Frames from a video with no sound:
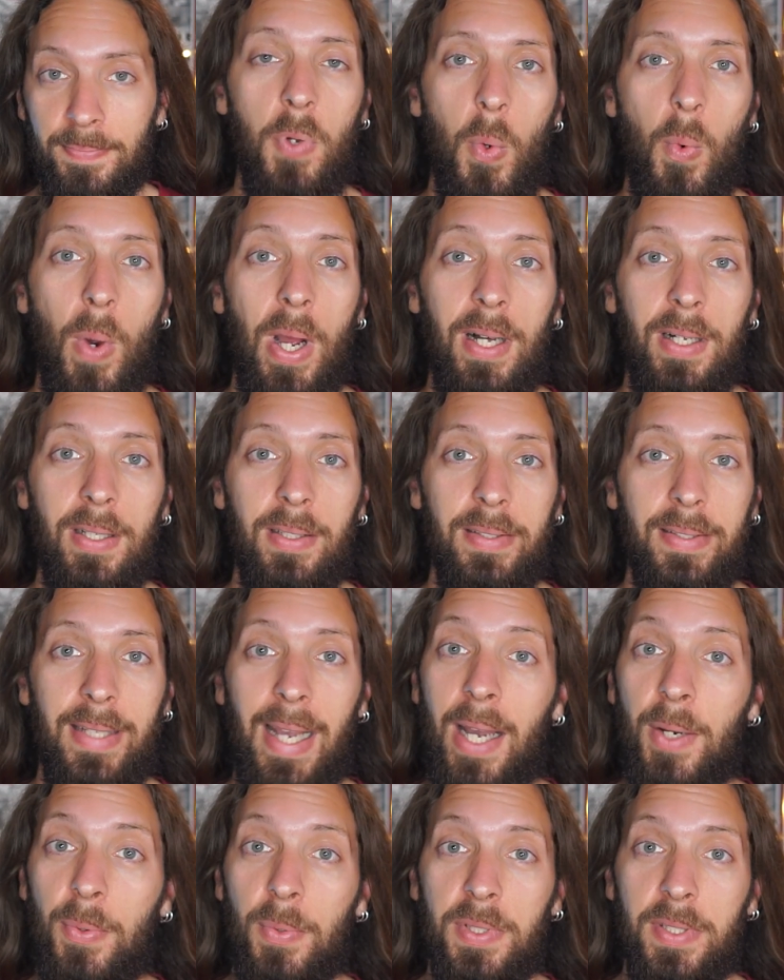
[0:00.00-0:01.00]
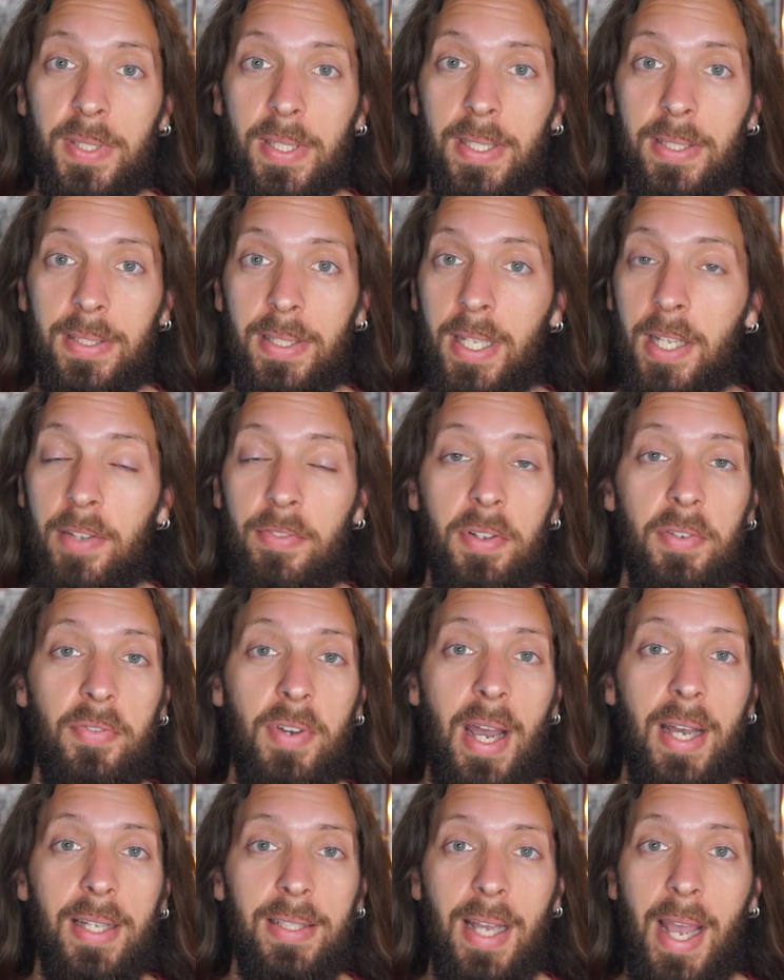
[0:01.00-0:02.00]
Well, that was it. If you've
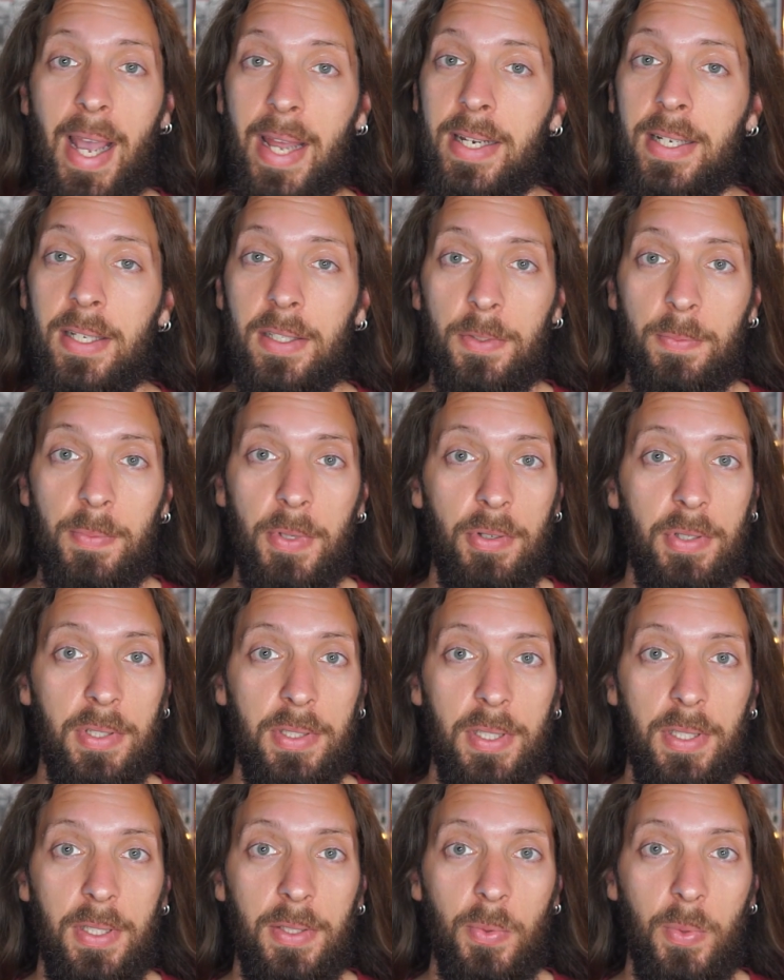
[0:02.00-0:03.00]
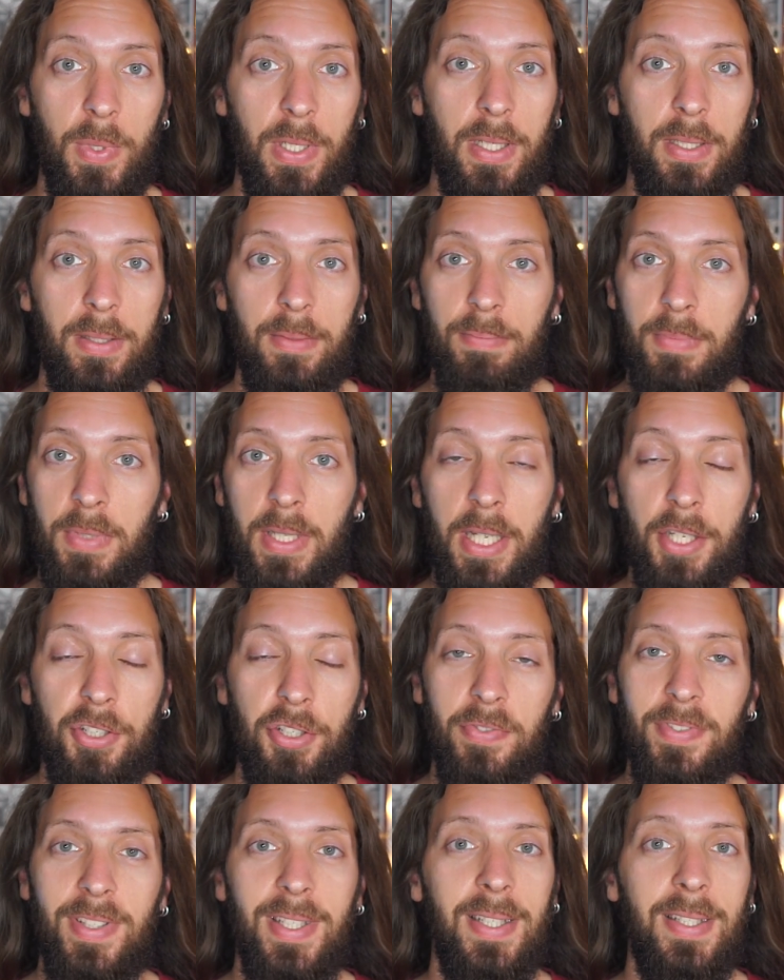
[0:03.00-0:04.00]
had any experiences with each
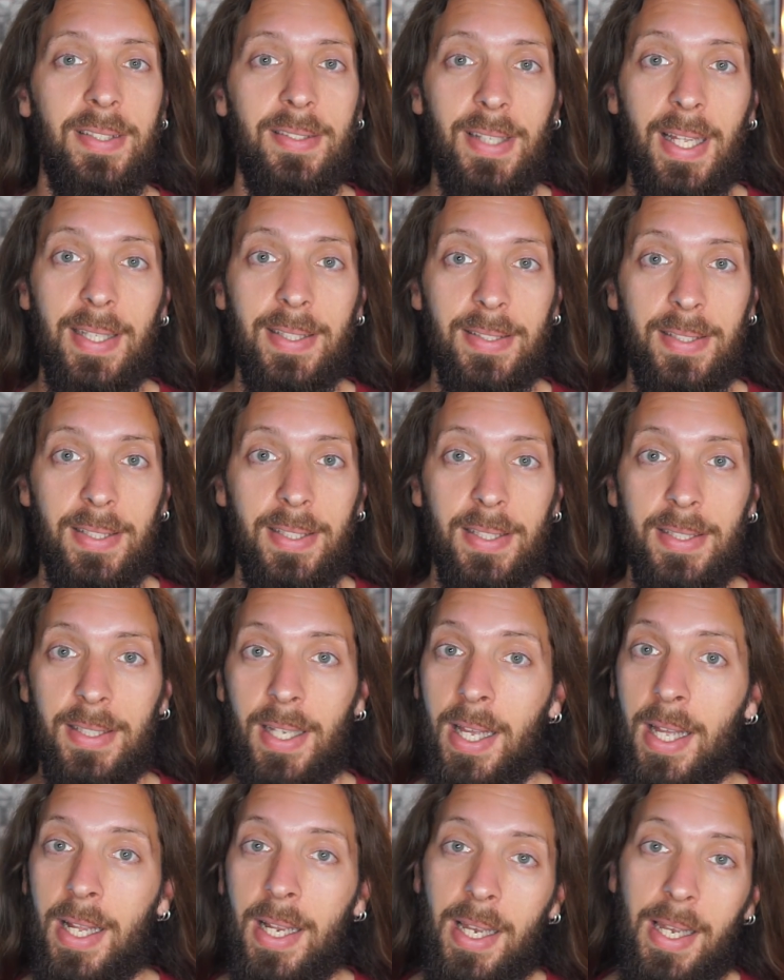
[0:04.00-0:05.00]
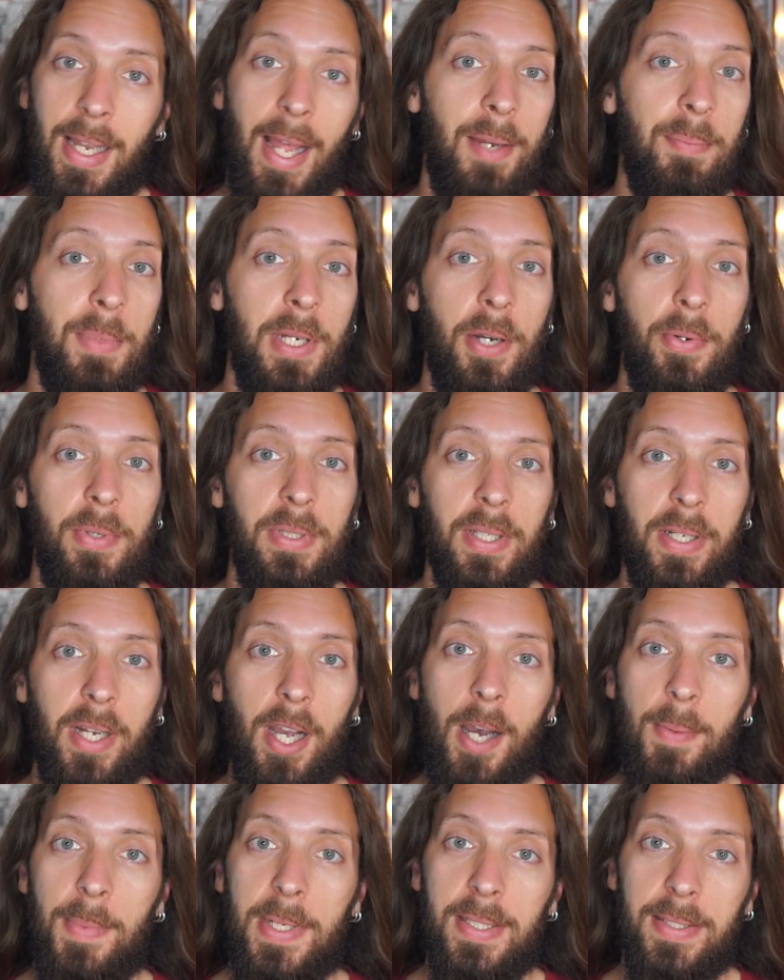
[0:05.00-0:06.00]
of these lenses, let me know in the
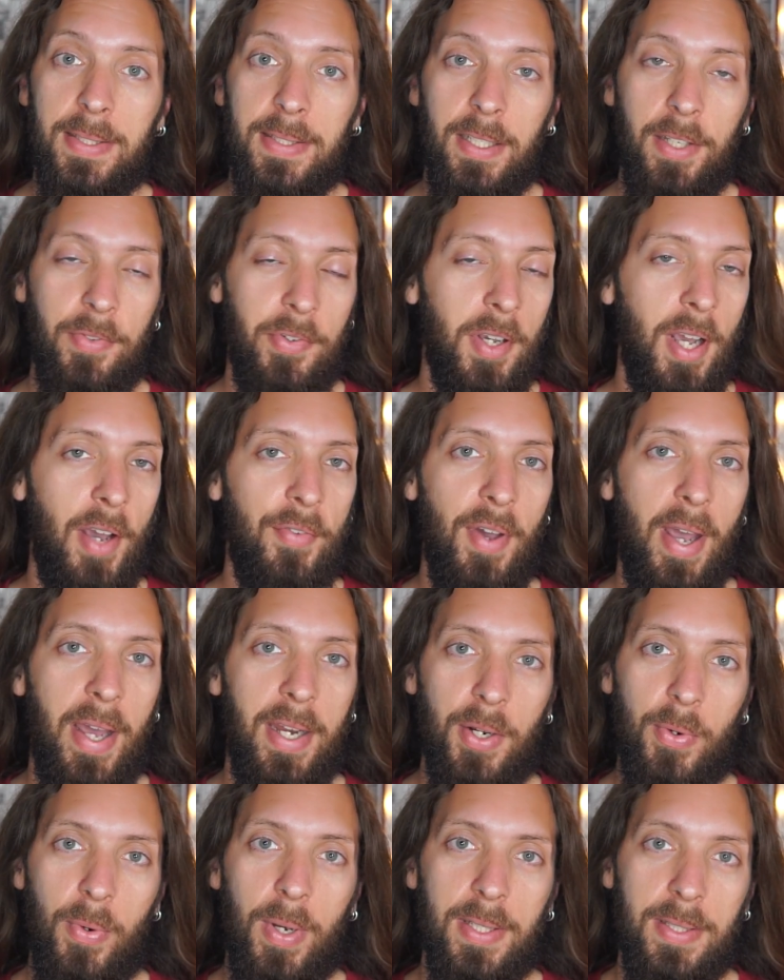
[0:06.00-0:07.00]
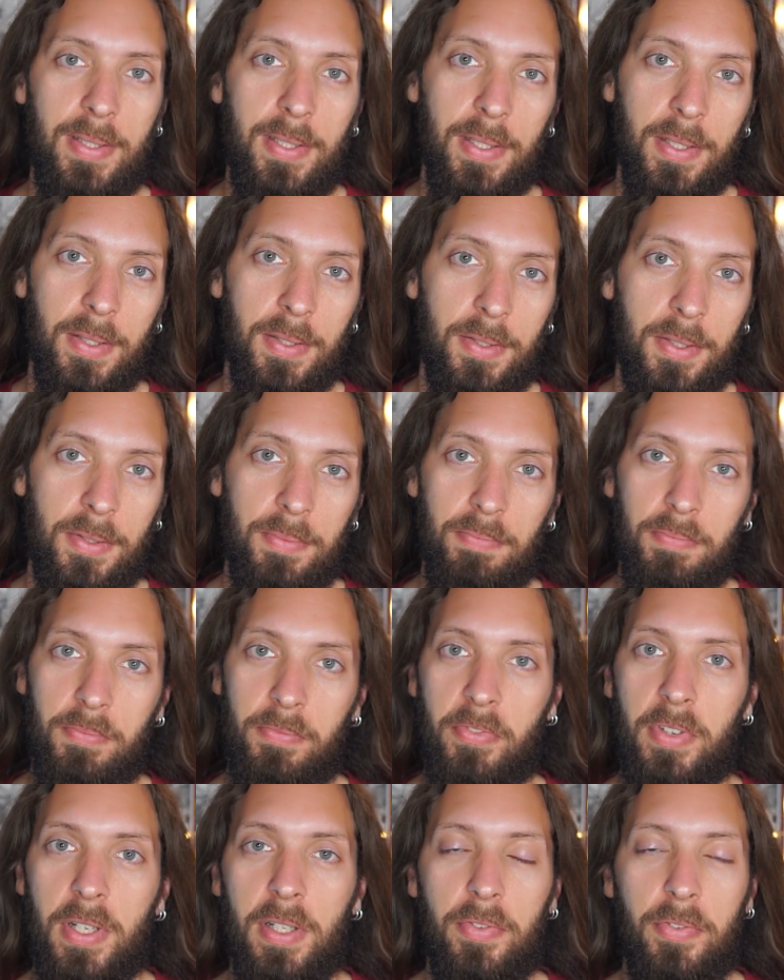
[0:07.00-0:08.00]
comments. If you have any questions,
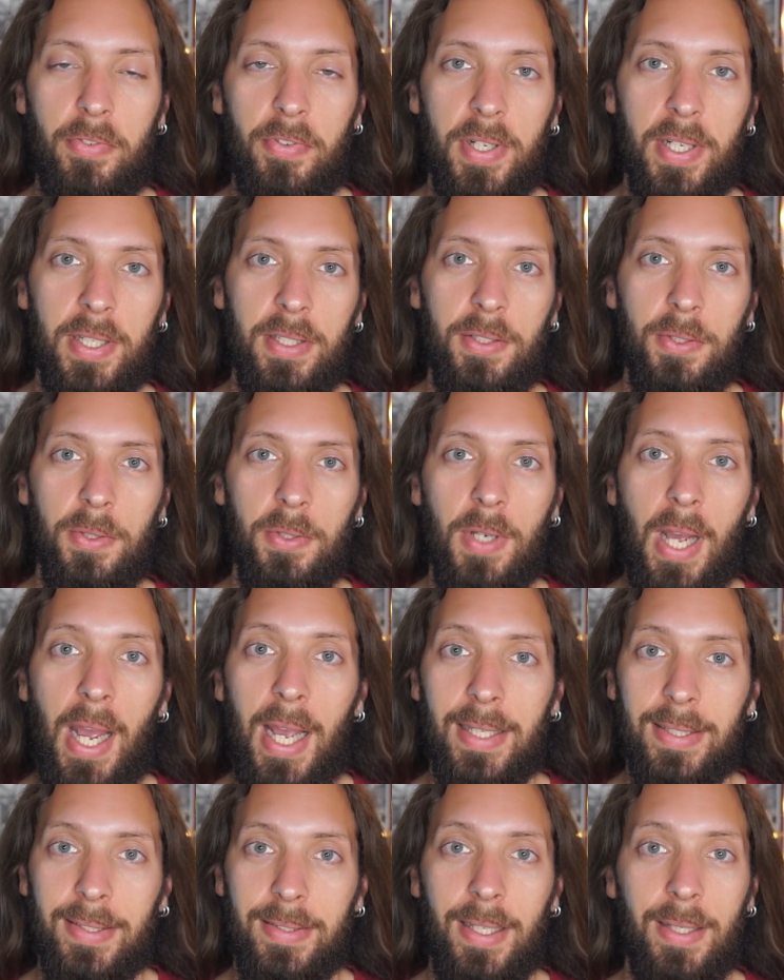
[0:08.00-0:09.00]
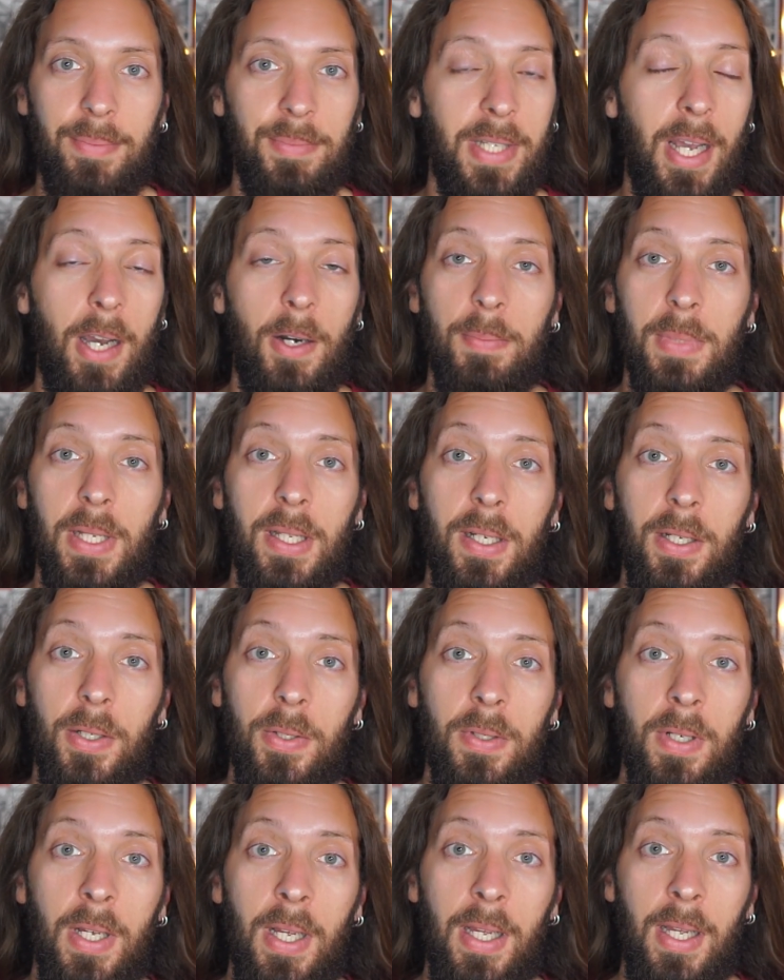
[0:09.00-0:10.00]
feel free to ask them down
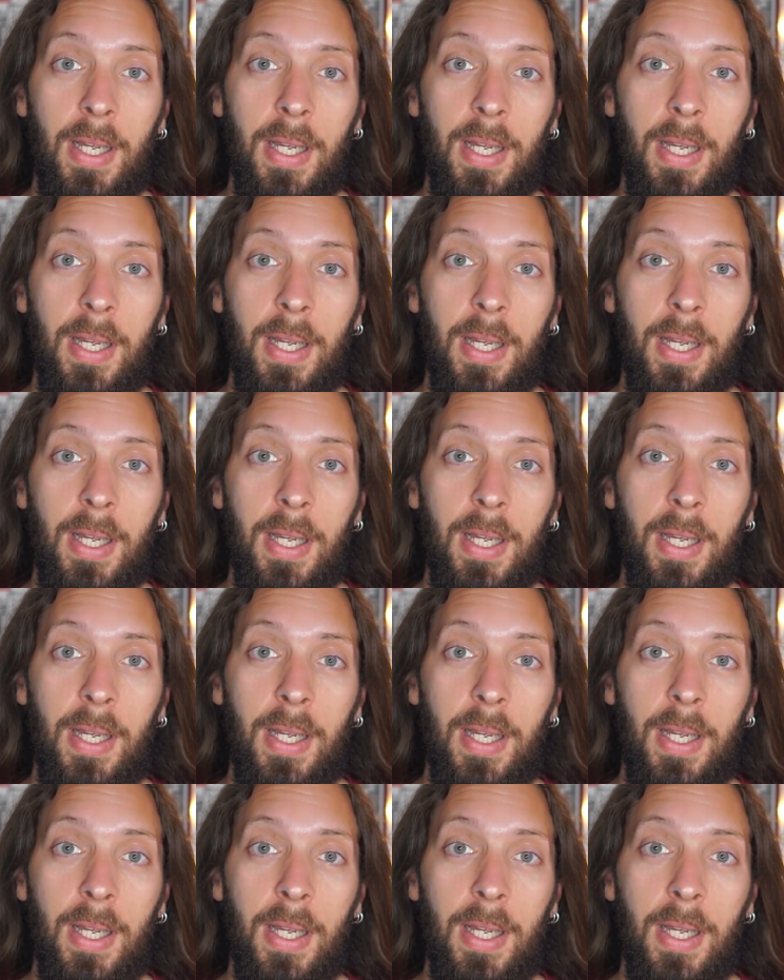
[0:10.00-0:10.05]
below.